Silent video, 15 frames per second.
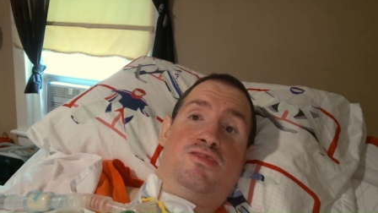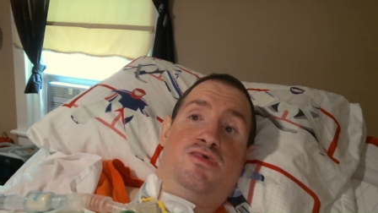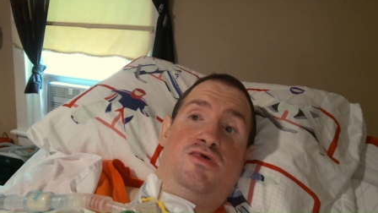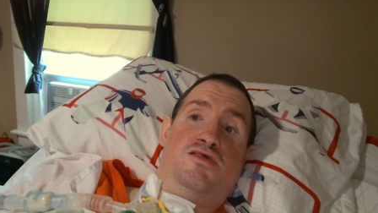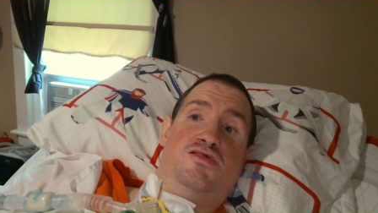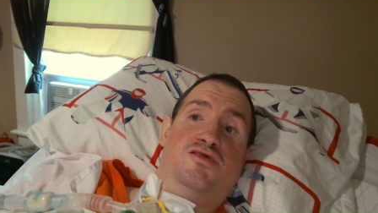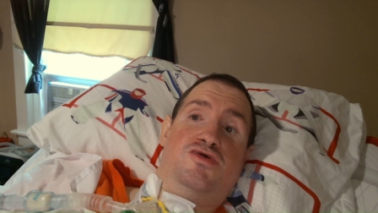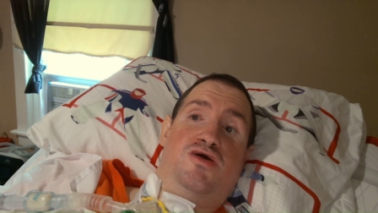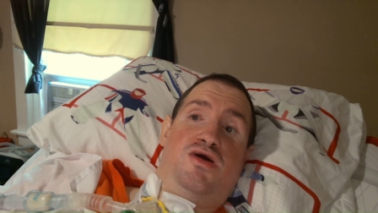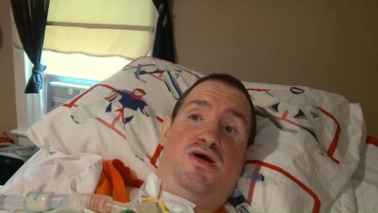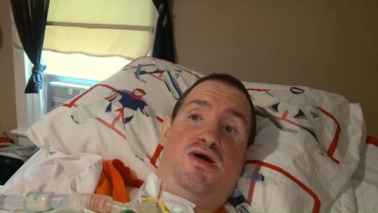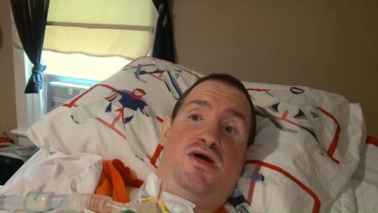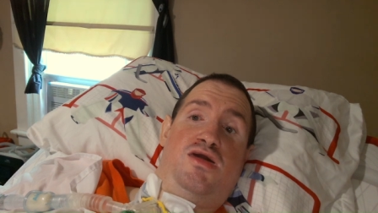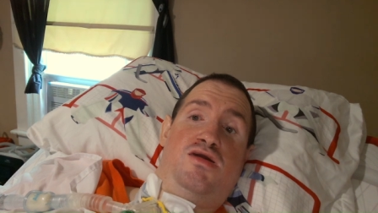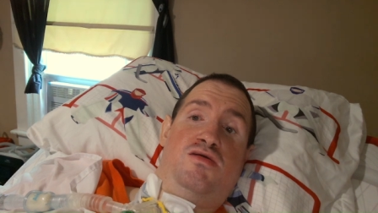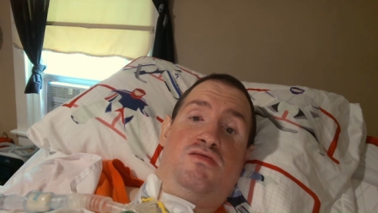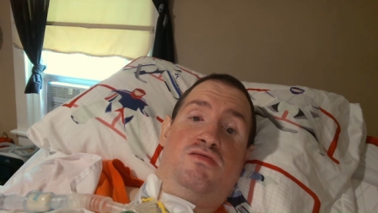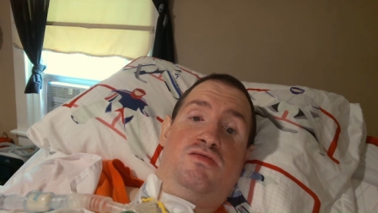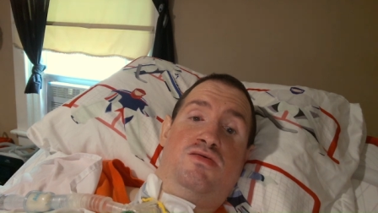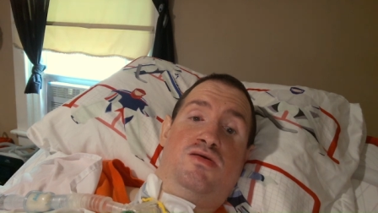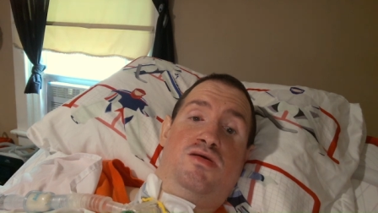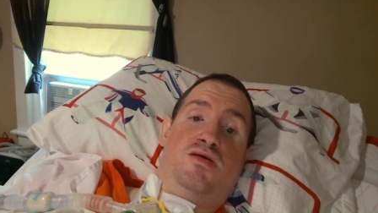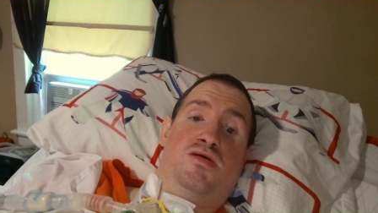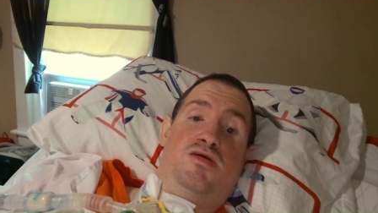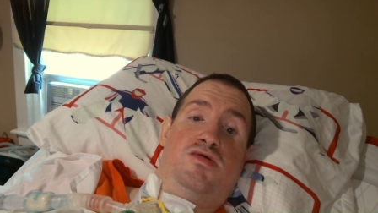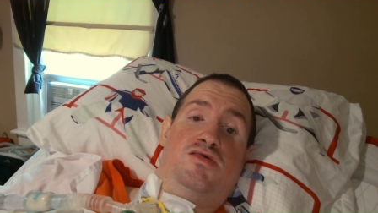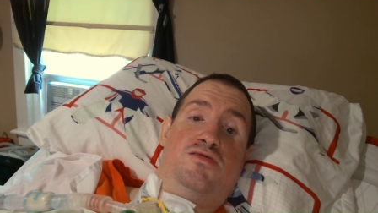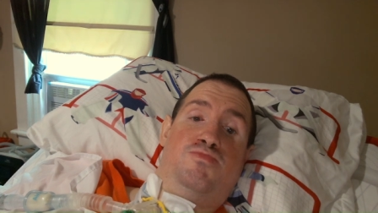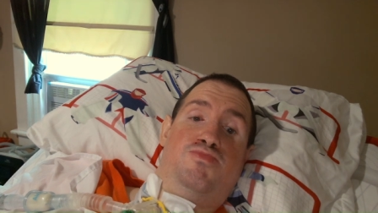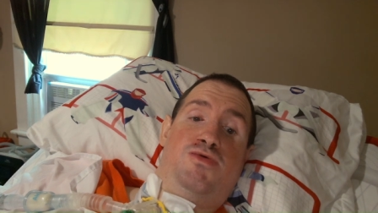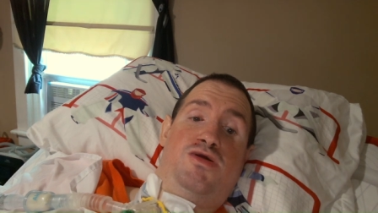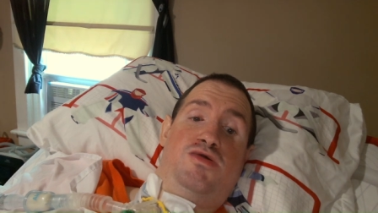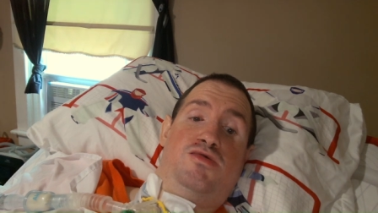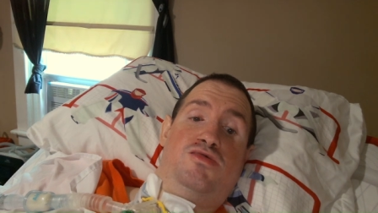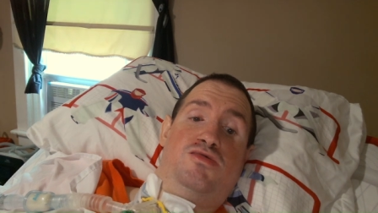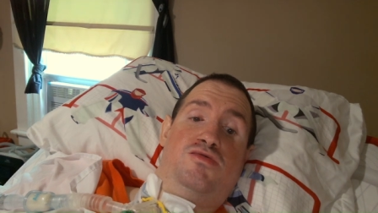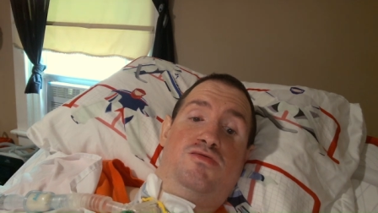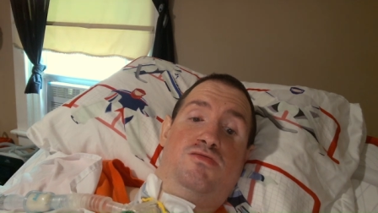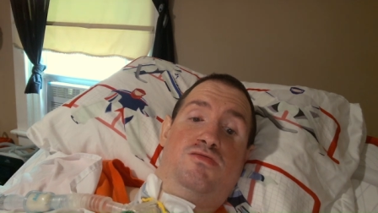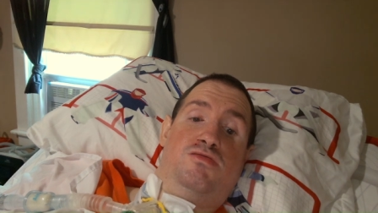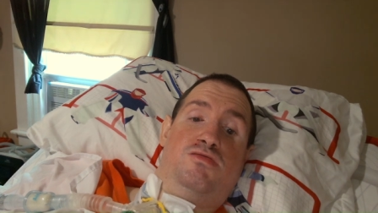This guy is a beast.